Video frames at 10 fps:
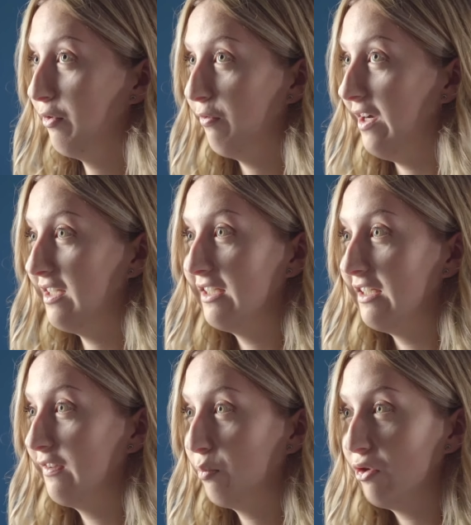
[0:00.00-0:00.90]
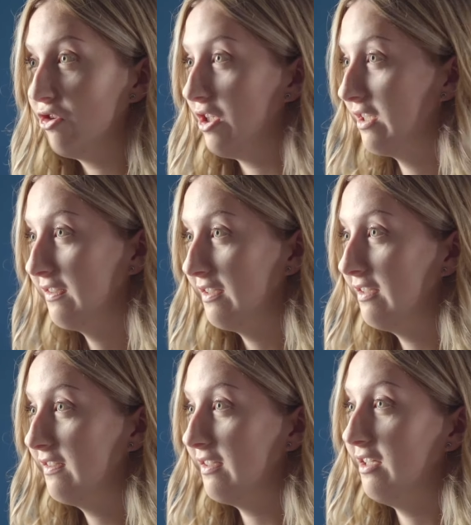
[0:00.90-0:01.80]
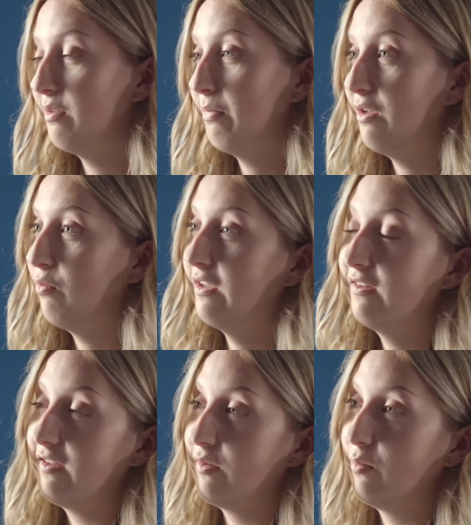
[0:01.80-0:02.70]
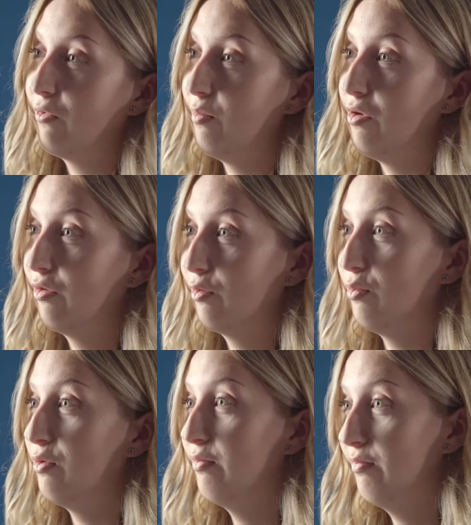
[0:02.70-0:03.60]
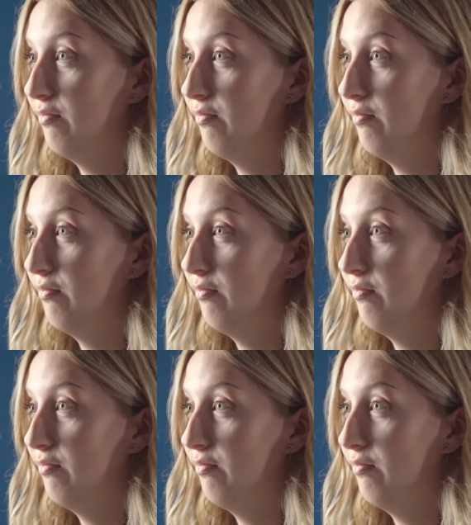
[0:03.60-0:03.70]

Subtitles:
fight against prejudices and ban racism from our school.